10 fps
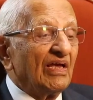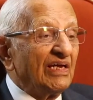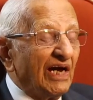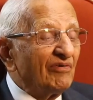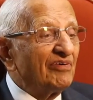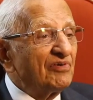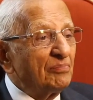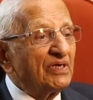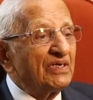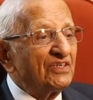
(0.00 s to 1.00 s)
And now
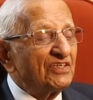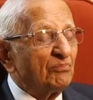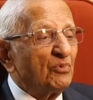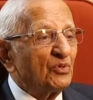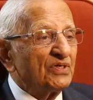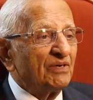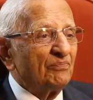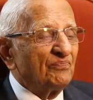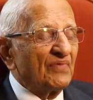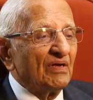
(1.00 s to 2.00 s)
everybody is supporting.